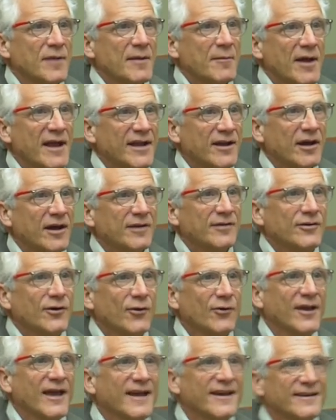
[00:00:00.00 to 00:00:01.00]
My mic on.
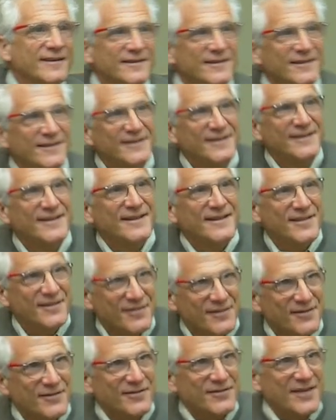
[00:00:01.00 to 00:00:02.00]
Okay.
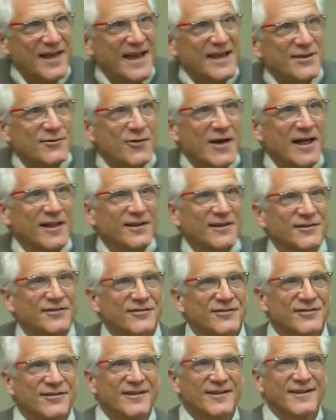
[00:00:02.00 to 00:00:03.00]
Thank you,
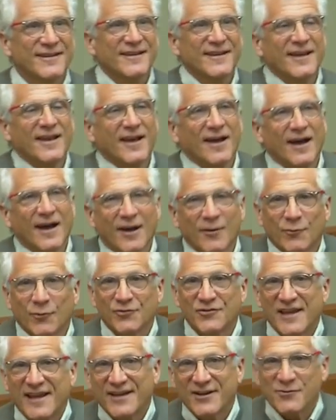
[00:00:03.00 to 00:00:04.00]
Alex. Uh, we'll
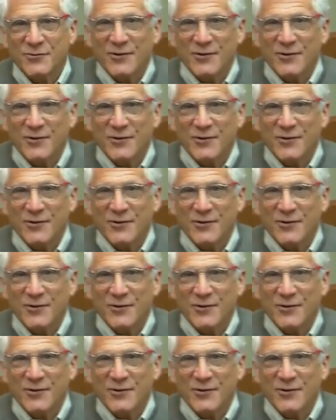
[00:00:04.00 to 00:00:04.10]
take a